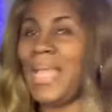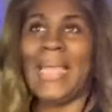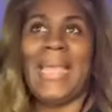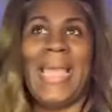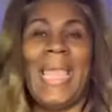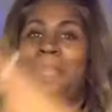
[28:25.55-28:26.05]

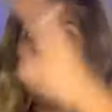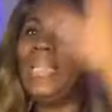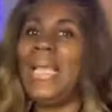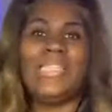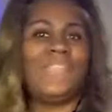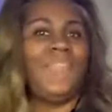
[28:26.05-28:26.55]
I got a
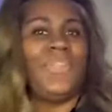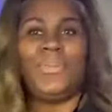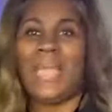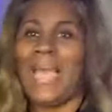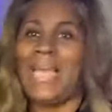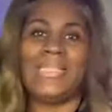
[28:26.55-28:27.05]
place for
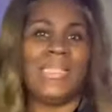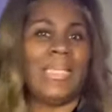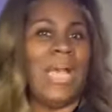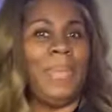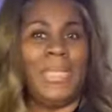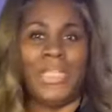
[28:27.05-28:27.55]
you guys
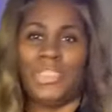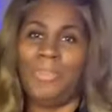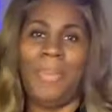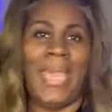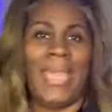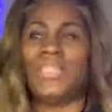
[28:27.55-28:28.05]
to come and get
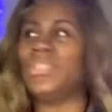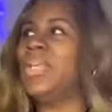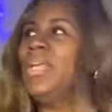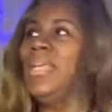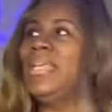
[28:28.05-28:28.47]
your patch.